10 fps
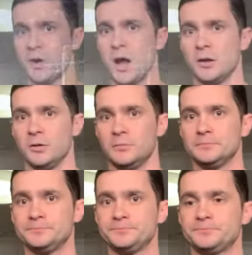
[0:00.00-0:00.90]
throttle.
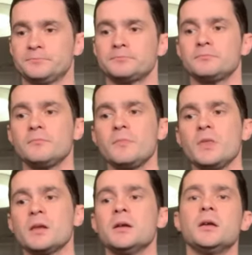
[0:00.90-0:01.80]

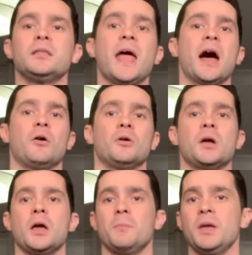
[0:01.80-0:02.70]
Now,
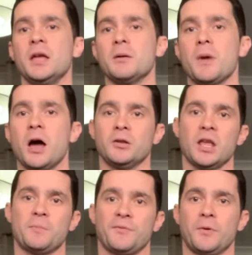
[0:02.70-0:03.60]
being a modern
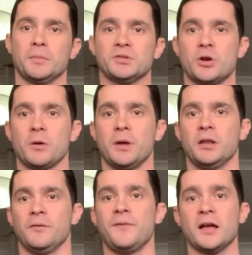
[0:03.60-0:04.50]
day performing strongman
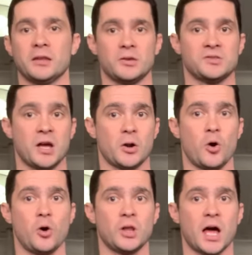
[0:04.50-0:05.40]
and the fact that there's not a
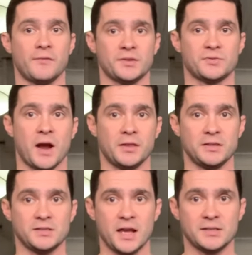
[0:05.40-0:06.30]
whole lot of us around
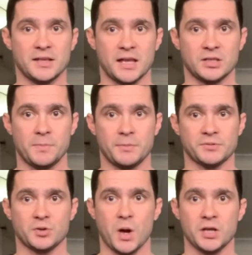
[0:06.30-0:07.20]
these days to answer
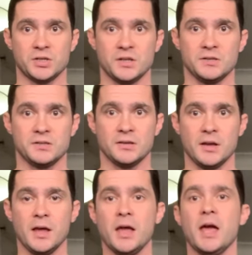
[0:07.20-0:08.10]
people's questions,
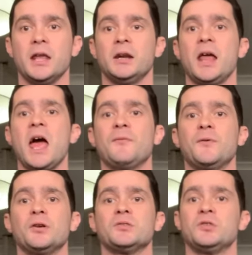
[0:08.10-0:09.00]
in an
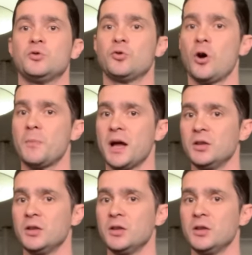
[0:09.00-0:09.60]
effort to grow my